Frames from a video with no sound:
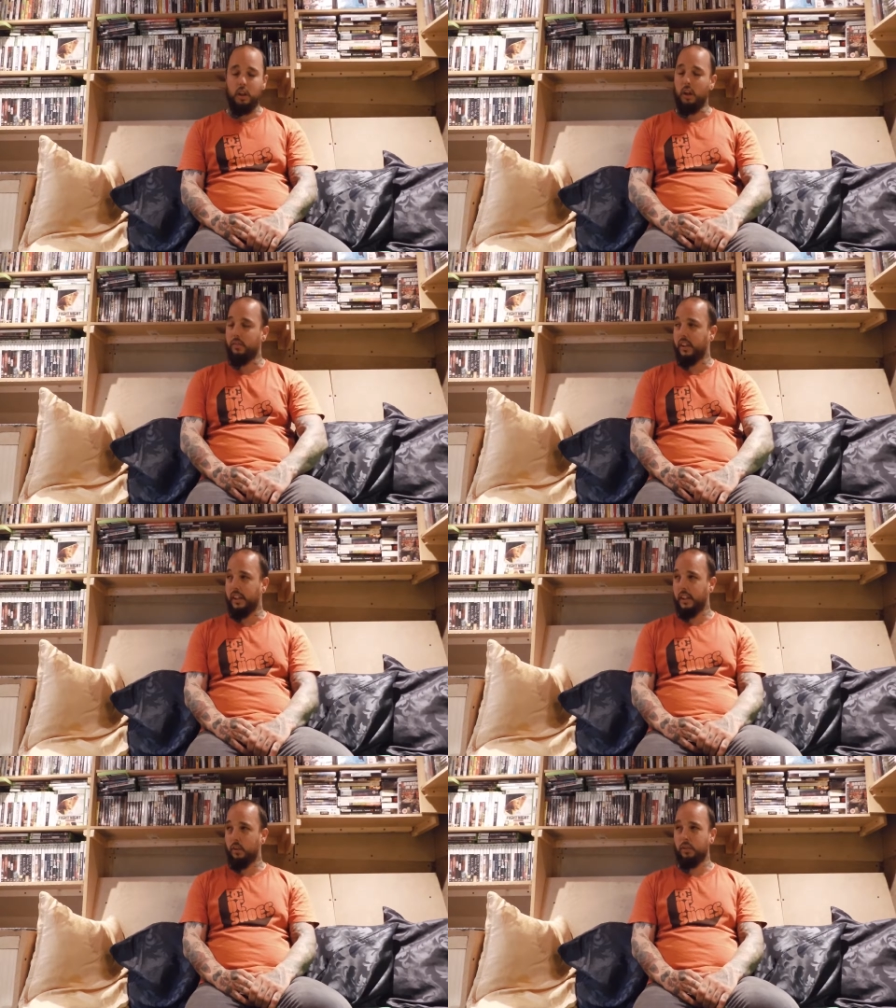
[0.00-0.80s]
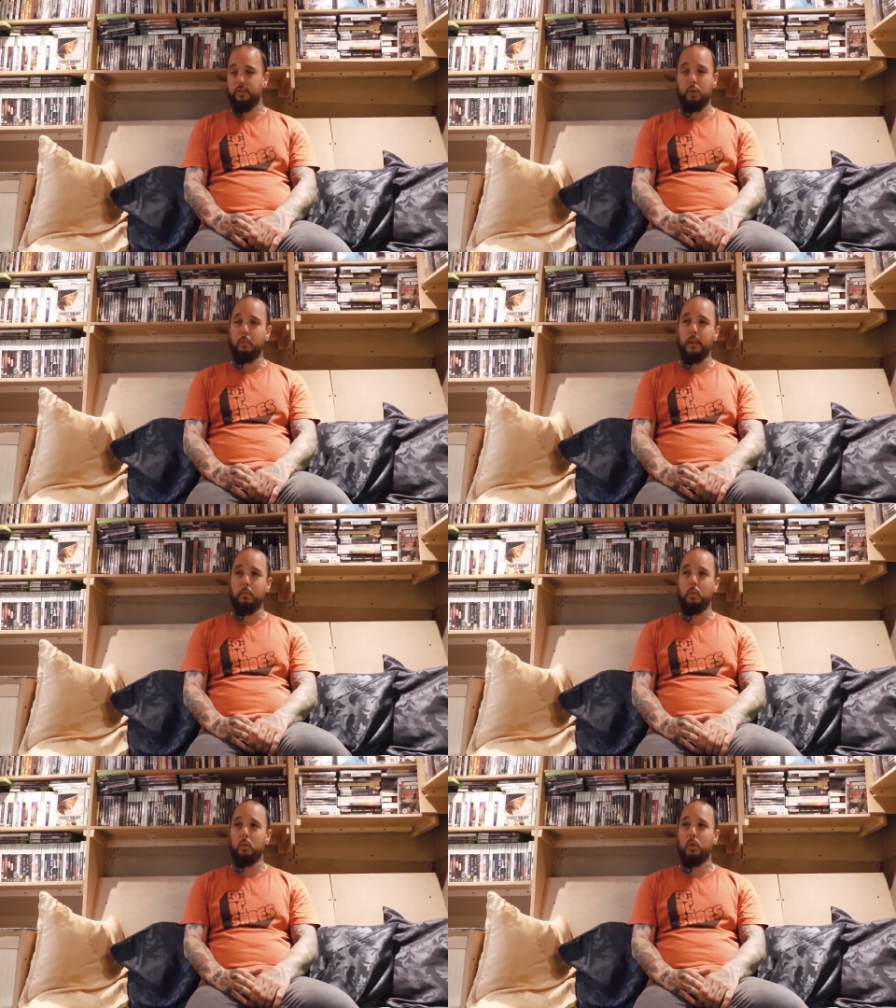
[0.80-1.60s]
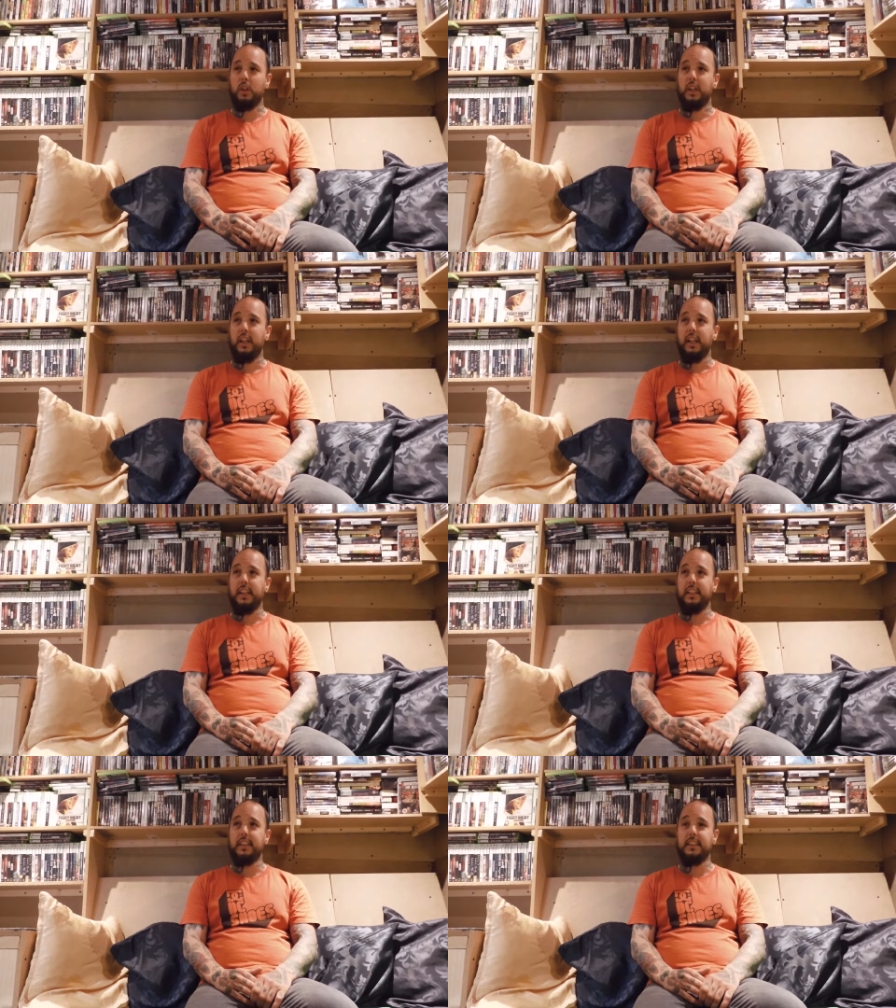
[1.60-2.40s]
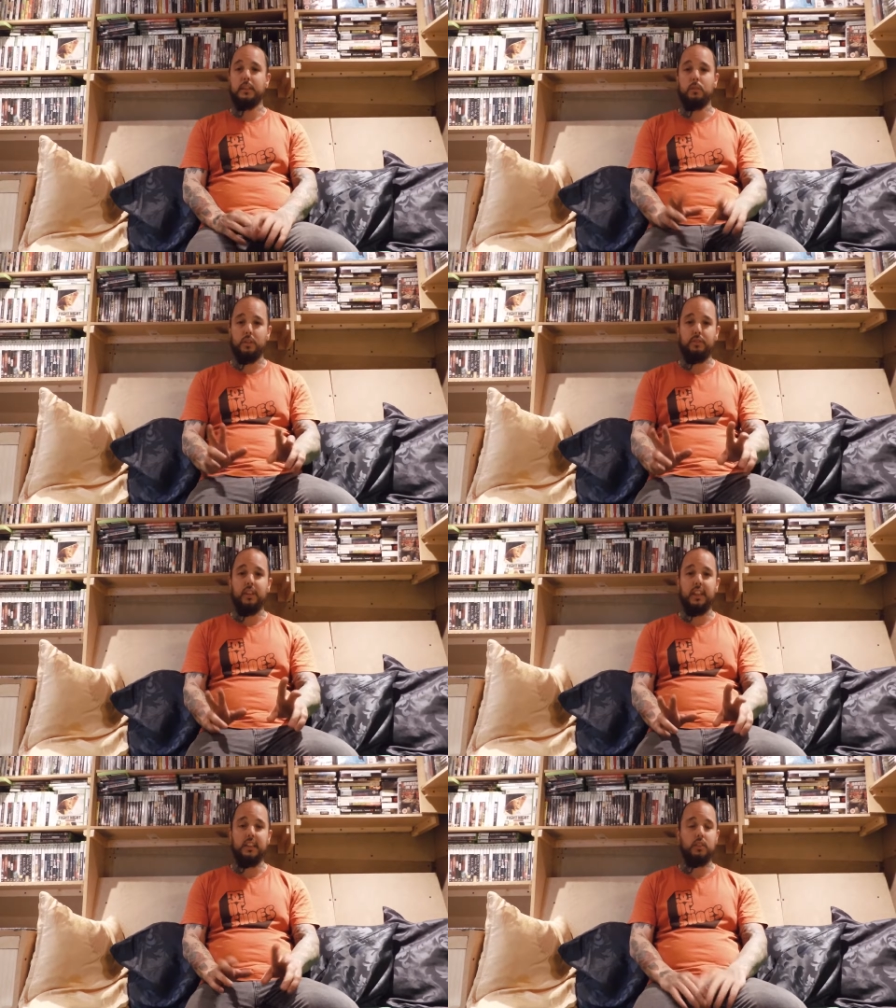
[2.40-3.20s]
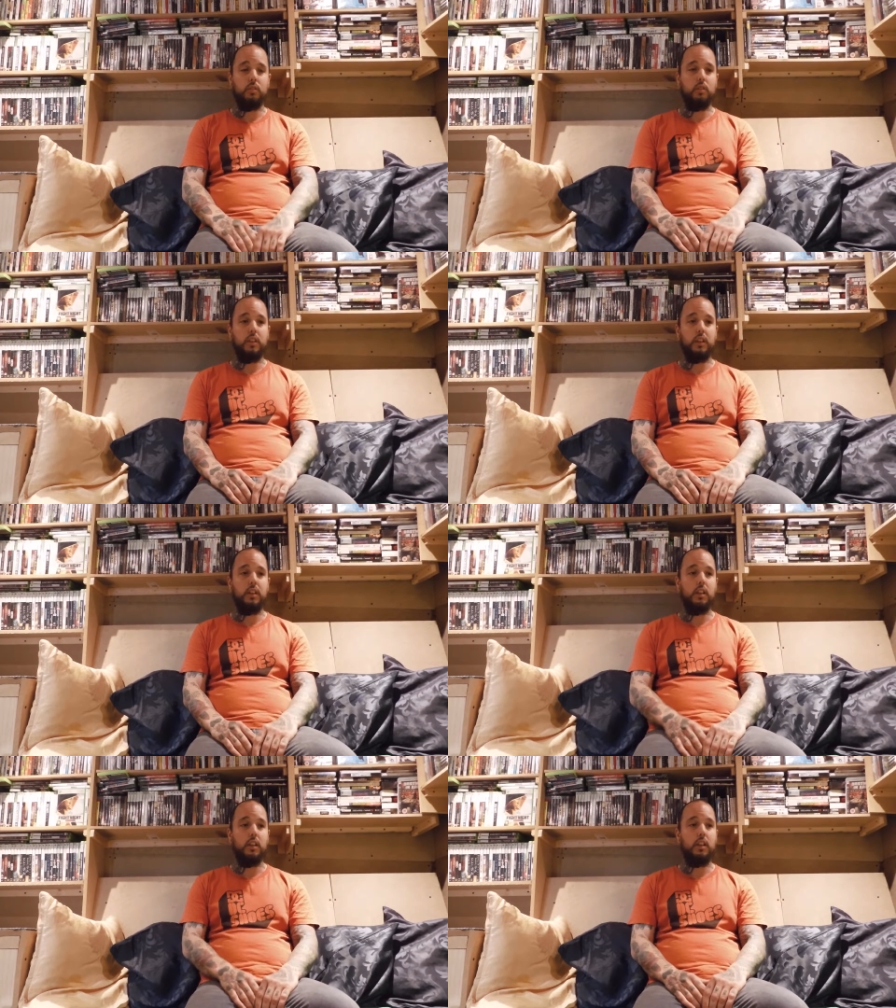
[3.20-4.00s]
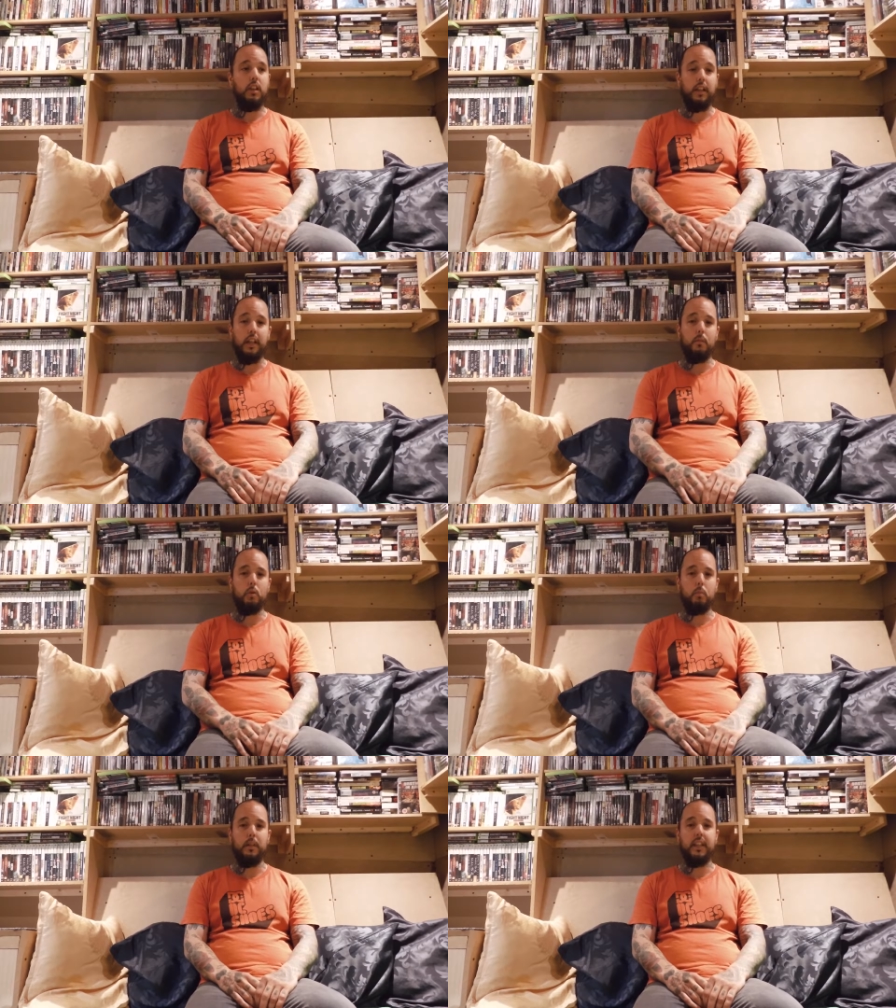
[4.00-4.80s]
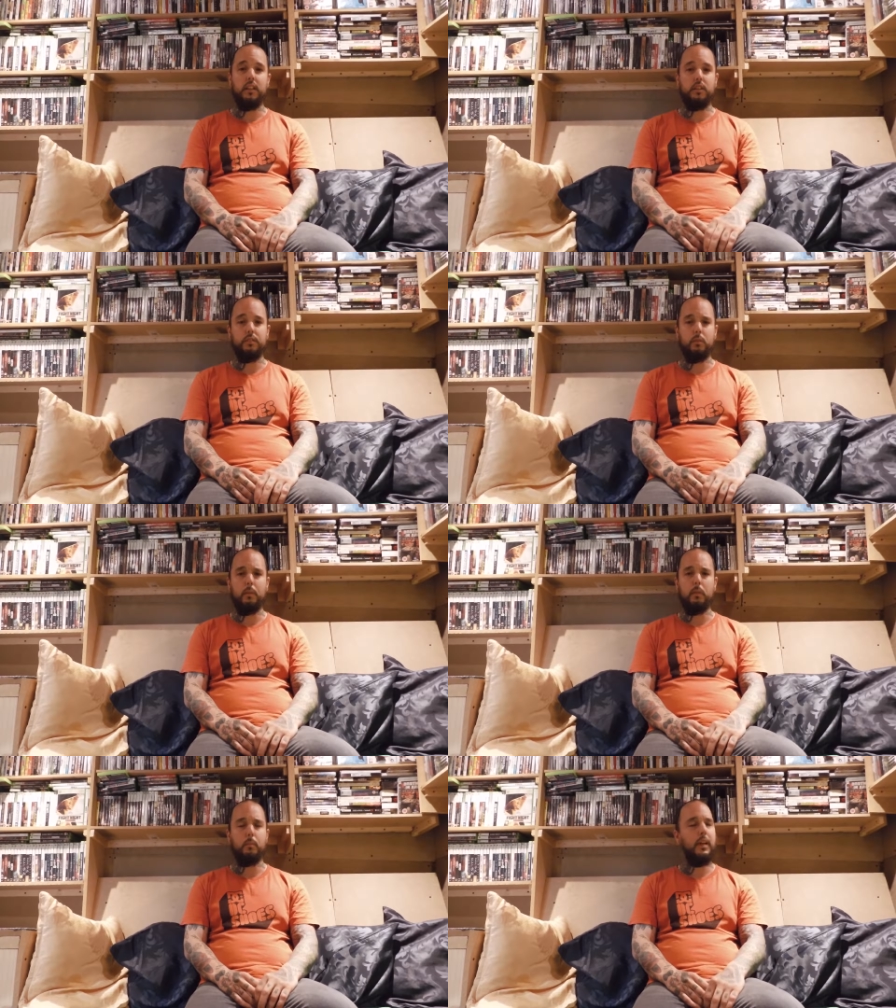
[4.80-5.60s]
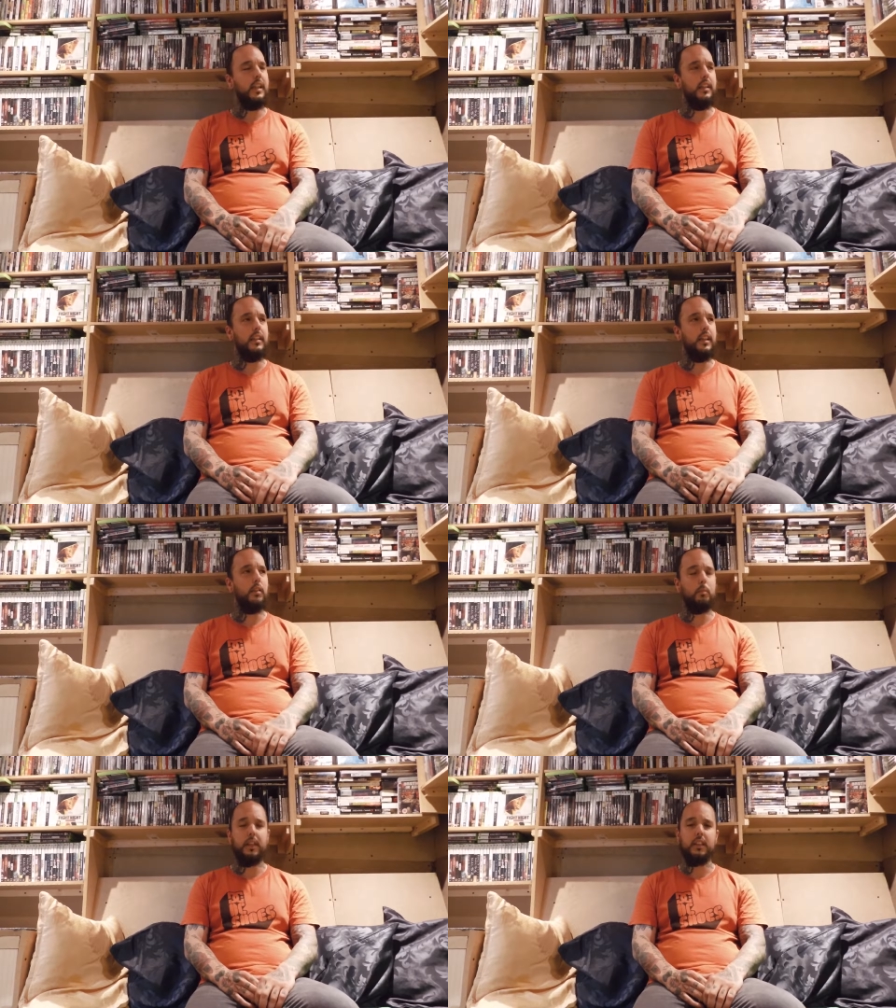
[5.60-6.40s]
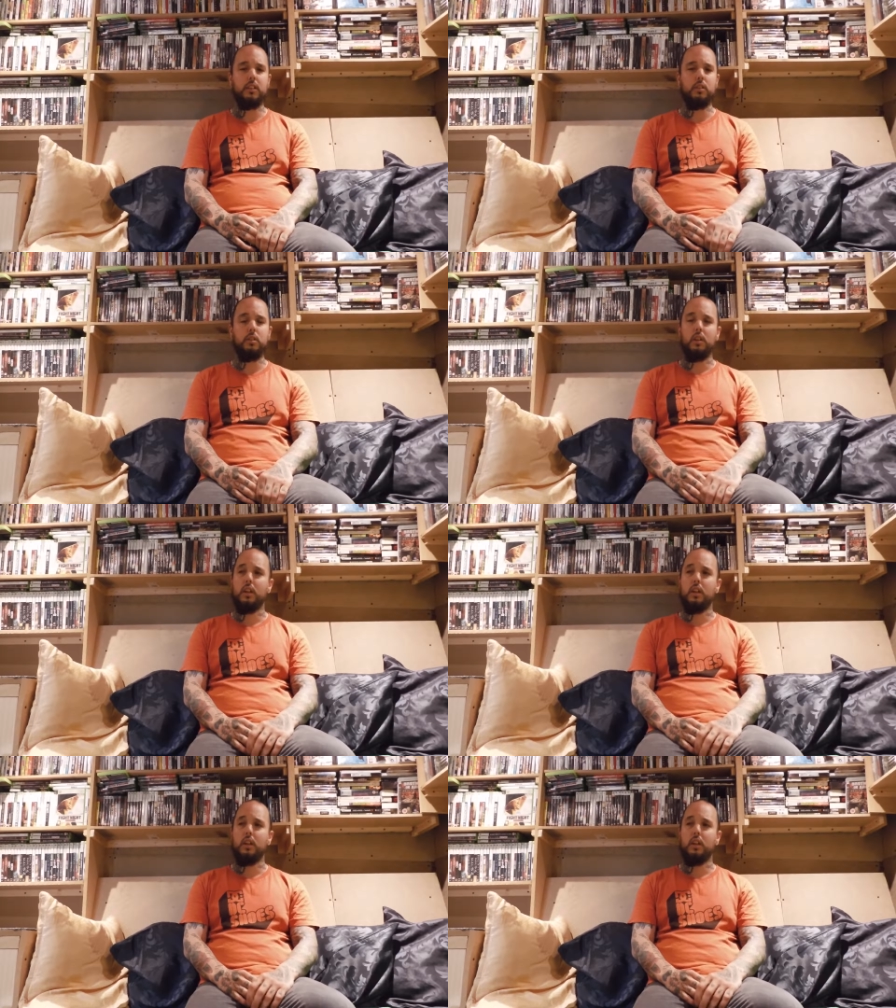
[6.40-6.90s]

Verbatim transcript: I think he killed a few people and he did similar things on like a, a game called Manhunt, if you remember back in the day on PS2.